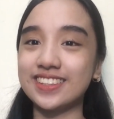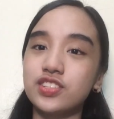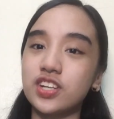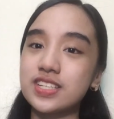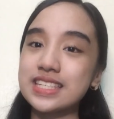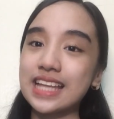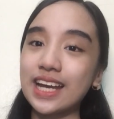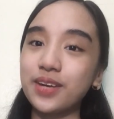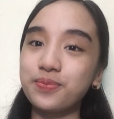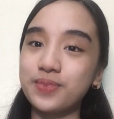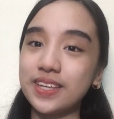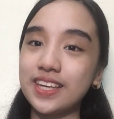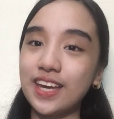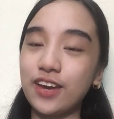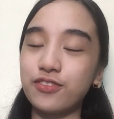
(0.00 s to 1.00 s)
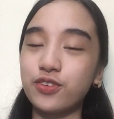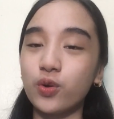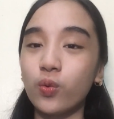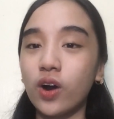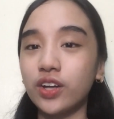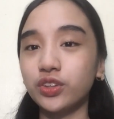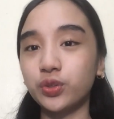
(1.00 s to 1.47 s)
Just like me, if
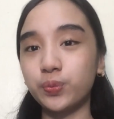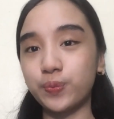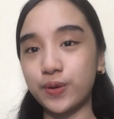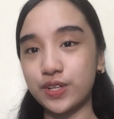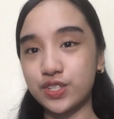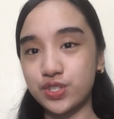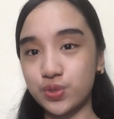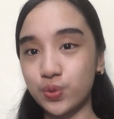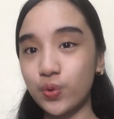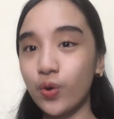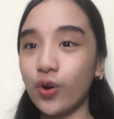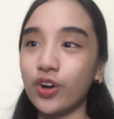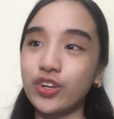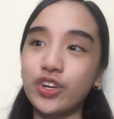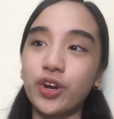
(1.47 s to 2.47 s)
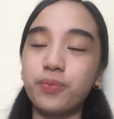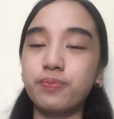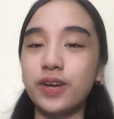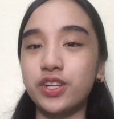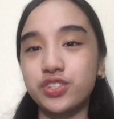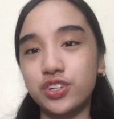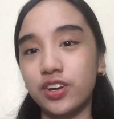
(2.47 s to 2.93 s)
you want to pursue or you're
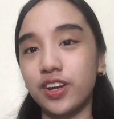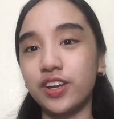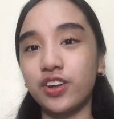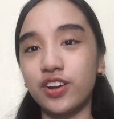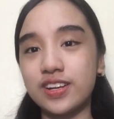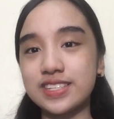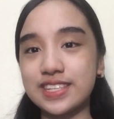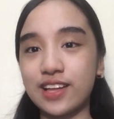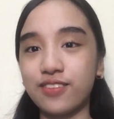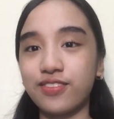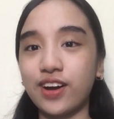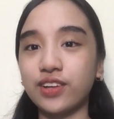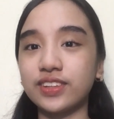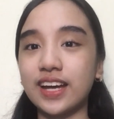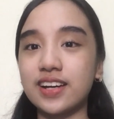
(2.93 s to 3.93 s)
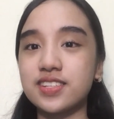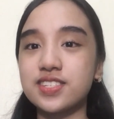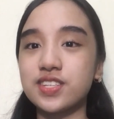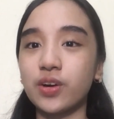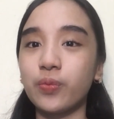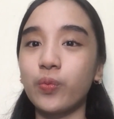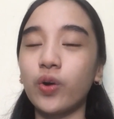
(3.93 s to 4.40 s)
picturing yourself out as
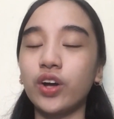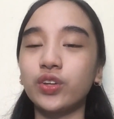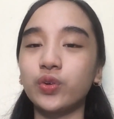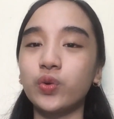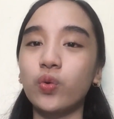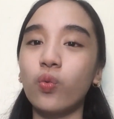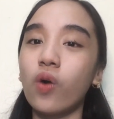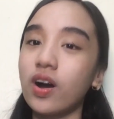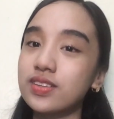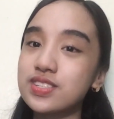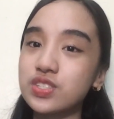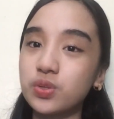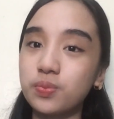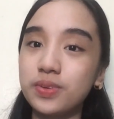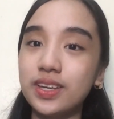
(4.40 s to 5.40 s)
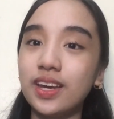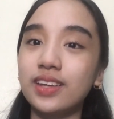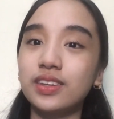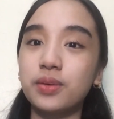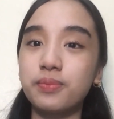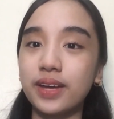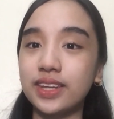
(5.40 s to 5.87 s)
someone who wants to be
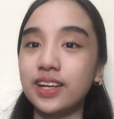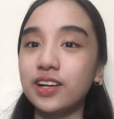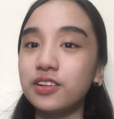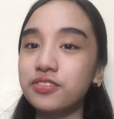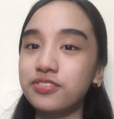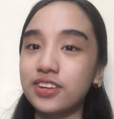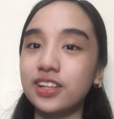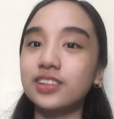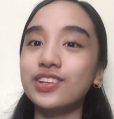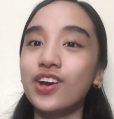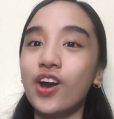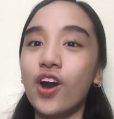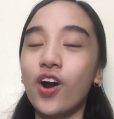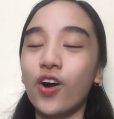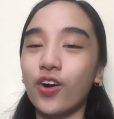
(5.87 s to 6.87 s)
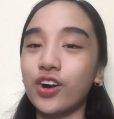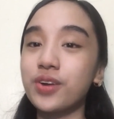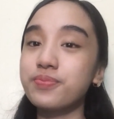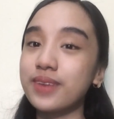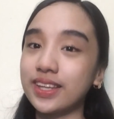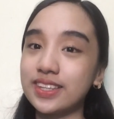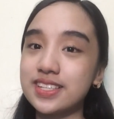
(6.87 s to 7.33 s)
in the medical field
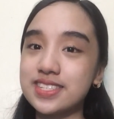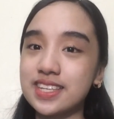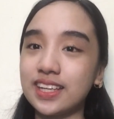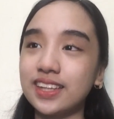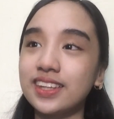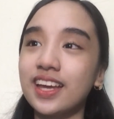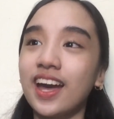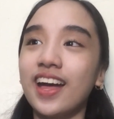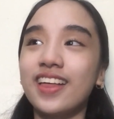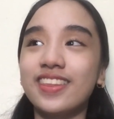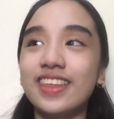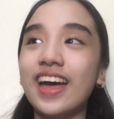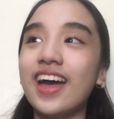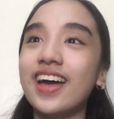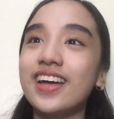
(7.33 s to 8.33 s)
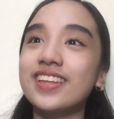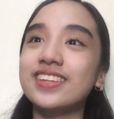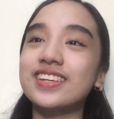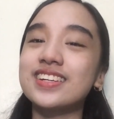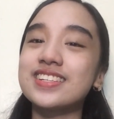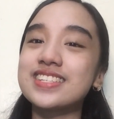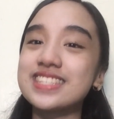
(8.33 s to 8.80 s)
or medicine,
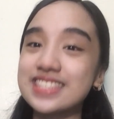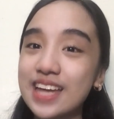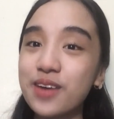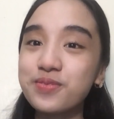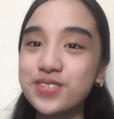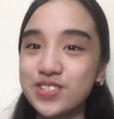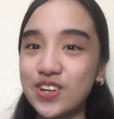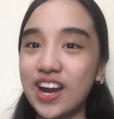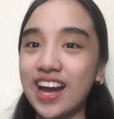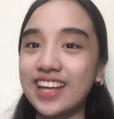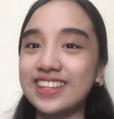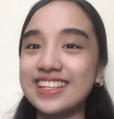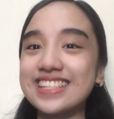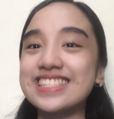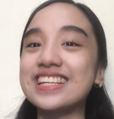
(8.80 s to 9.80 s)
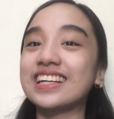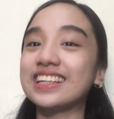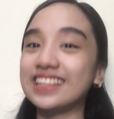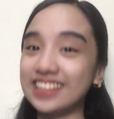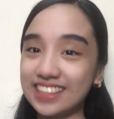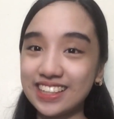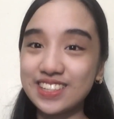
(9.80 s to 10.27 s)
then STEM strand is the
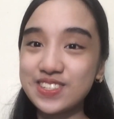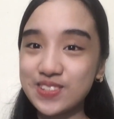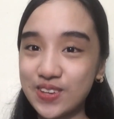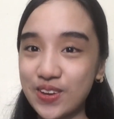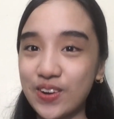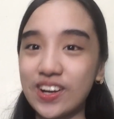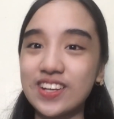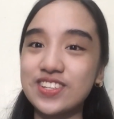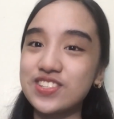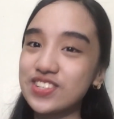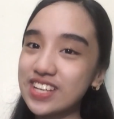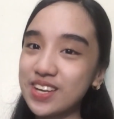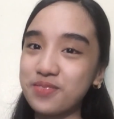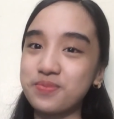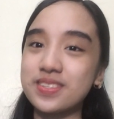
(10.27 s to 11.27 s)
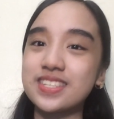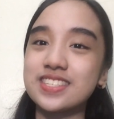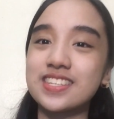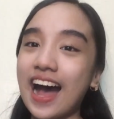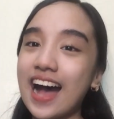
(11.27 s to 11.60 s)
key to your dreams.